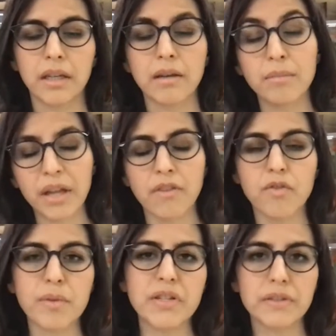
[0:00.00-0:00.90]
the
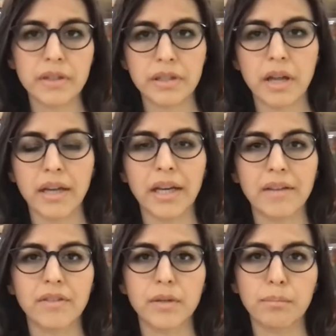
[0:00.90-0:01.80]
government, then
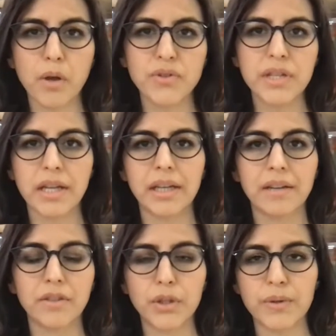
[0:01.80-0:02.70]
9/11, post
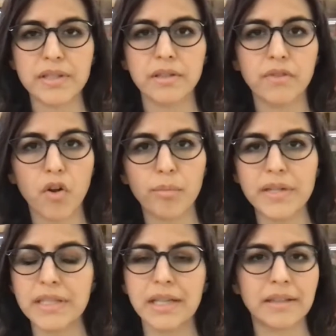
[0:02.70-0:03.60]
9/11 US
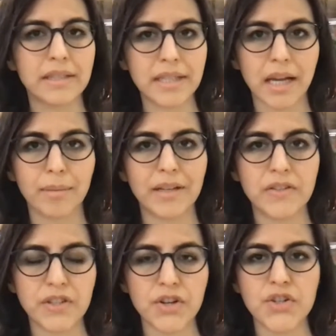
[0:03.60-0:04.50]
involvement, and the Taliban
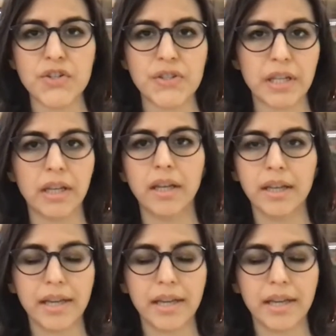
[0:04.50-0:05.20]
insurgency,